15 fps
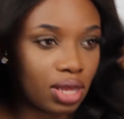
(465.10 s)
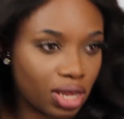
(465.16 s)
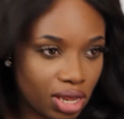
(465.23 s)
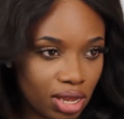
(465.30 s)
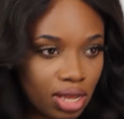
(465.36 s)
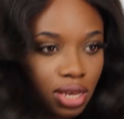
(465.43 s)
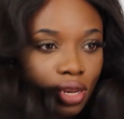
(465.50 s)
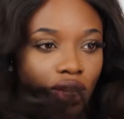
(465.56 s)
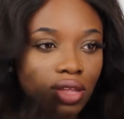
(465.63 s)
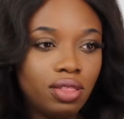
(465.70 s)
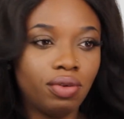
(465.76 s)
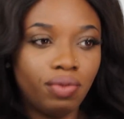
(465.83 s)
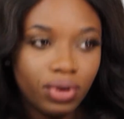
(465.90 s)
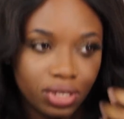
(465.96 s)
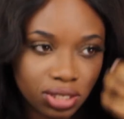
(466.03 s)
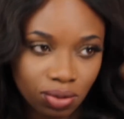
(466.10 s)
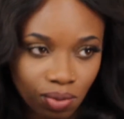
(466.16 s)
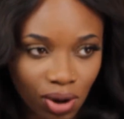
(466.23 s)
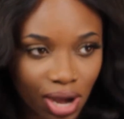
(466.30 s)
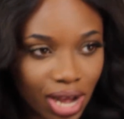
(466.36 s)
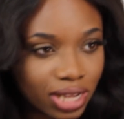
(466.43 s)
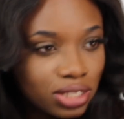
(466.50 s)
And the reason
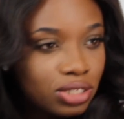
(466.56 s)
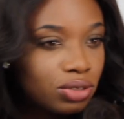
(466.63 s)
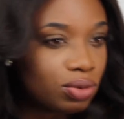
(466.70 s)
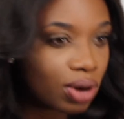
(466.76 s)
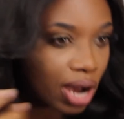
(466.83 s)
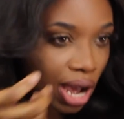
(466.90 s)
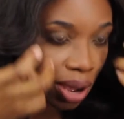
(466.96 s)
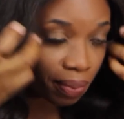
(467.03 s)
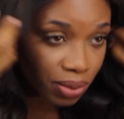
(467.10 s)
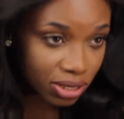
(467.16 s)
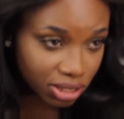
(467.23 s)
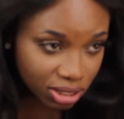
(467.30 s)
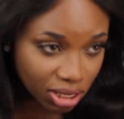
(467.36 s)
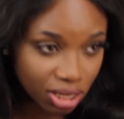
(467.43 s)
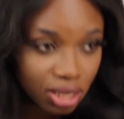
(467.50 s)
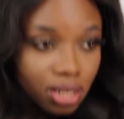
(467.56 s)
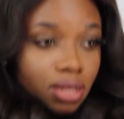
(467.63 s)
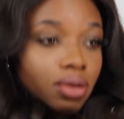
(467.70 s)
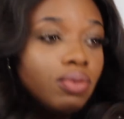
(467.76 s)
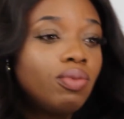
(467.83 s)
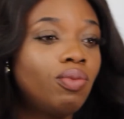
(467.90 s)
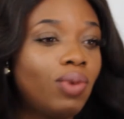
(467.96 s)
why I do opposite
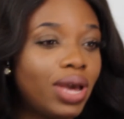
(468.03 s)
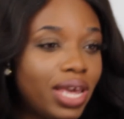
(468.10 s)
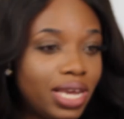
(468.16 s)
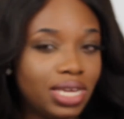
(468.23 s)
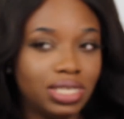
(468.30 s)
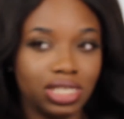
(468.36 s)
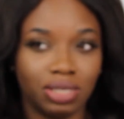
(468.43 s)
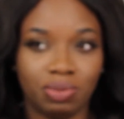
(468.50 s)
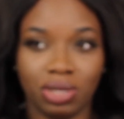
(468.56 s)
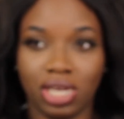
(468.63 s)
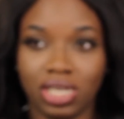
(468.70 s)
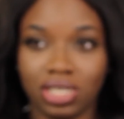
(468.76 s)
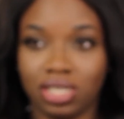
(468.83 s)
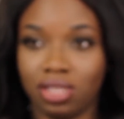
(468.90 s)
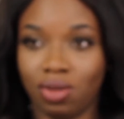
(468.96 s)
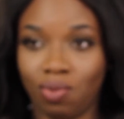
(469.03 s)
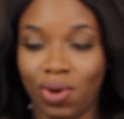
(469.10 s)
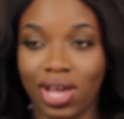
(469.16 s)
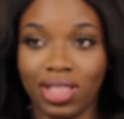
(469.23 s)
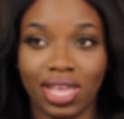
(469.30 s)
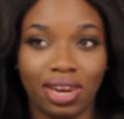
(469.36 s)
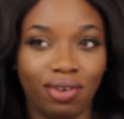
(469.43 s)
ways is because of the
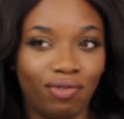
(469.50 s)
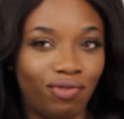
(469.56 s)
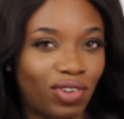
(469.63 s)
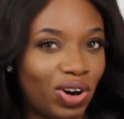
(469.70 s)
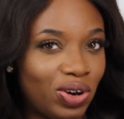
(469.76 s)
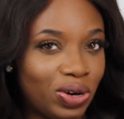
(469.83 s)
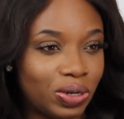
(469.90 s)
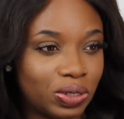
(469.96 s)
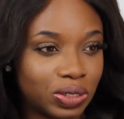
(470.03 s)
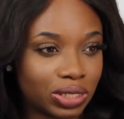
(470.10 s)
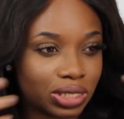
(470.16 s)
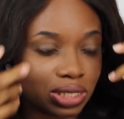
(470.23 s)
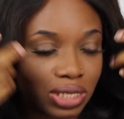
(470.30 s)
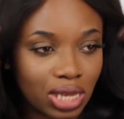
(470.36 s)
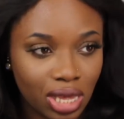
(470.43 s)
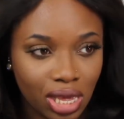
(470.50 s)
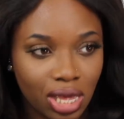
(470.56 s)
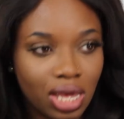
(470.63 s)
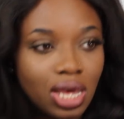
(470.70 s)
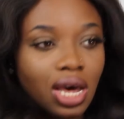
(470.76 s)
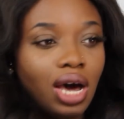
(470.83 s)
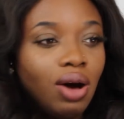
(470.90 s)
way that it falls.
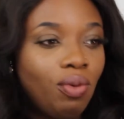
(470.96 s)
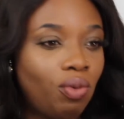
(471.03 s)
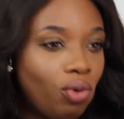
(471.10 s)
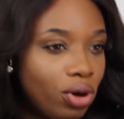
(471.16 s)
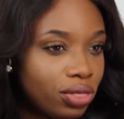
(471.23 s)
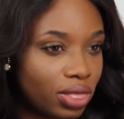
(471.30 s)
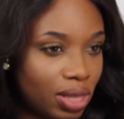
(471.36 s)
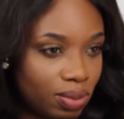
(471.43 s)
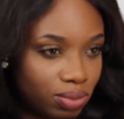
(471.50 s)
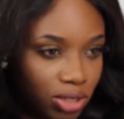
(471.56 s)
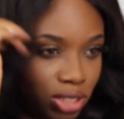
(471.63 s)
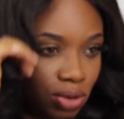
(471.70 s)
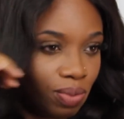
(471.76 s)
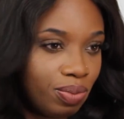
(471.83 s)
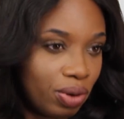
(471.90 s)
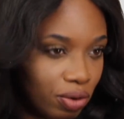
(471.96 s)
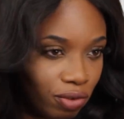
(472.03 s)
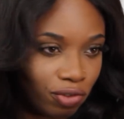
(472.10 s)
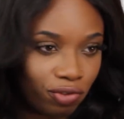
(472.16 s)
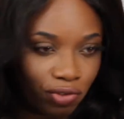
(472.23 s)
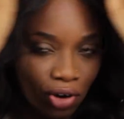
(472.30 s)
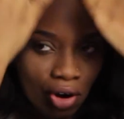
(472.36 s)
I want them to
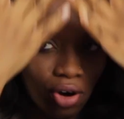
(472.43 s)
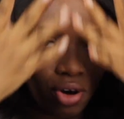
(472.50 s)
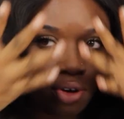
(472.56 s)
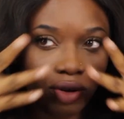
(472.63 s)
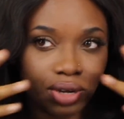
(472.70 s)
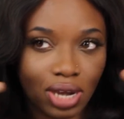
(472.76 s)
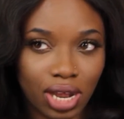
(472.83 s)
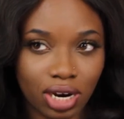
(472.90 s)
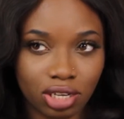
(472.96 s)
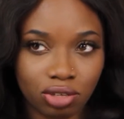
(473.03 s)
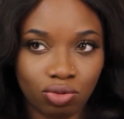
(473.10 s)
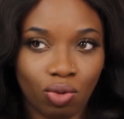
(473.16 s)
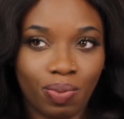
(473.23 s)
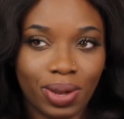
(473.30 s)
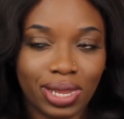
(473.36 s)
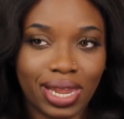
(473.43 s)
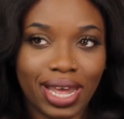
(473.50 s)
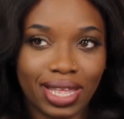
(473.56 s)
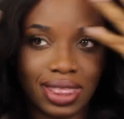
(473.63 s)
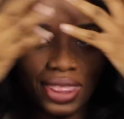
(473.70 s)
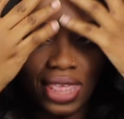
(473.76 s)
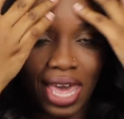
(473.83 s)
both fall kind of swooping
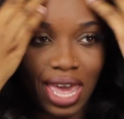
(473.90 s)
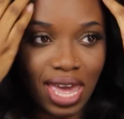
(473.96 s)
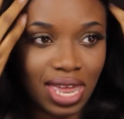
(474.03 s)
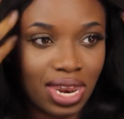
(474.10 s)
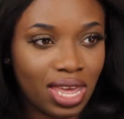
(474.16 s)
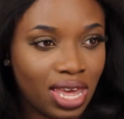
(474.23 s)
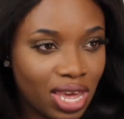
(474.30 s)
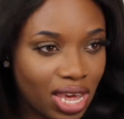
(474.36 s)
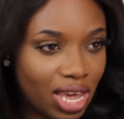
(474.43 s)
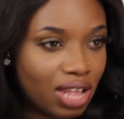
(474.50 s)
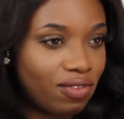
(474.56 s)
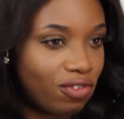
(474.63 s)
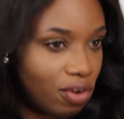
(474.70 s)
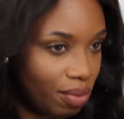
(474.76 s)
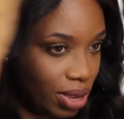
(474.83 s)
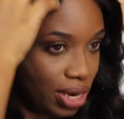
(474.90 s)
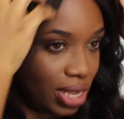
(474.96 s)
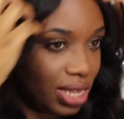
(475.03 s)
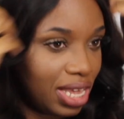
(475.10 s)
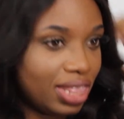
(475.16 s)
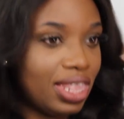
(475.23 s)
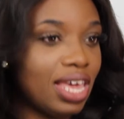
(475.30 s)
like that, and for me
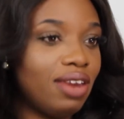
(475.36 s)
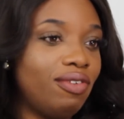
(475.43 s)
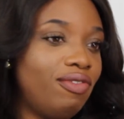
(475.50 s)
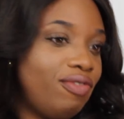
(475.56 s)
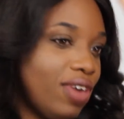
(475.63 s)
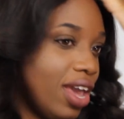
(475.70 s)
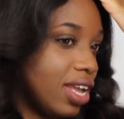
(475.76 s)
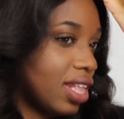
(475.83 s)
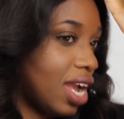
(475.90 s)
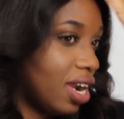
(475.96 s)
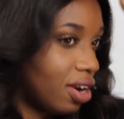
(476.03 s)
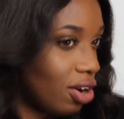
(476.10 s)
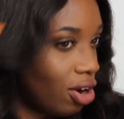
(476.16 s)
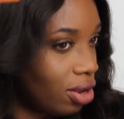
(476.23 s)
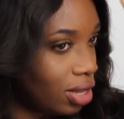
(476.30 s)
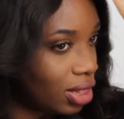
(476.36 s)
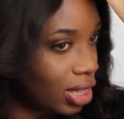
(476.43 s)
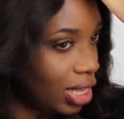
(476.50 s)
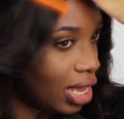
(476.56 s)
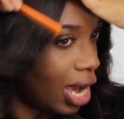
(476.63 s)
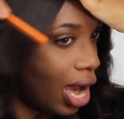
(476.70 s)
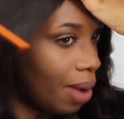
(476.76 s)
to get that effect, I curl it
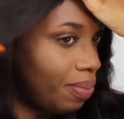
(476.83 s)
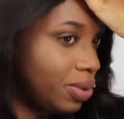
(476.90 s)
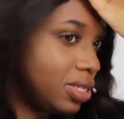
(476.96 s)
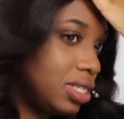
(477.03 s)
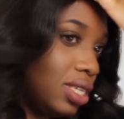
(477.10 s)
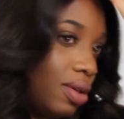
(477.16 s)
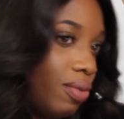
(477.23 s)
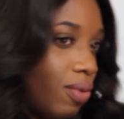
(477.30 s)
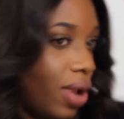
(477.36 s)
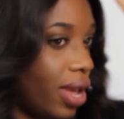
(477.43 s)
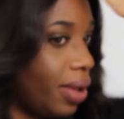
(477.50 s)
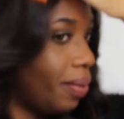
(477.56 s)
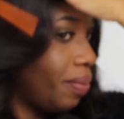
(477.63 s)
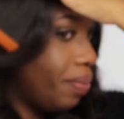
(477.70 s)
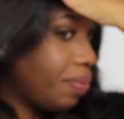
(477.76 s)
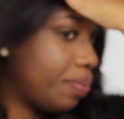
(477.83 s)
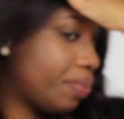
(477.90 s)
the opposite way.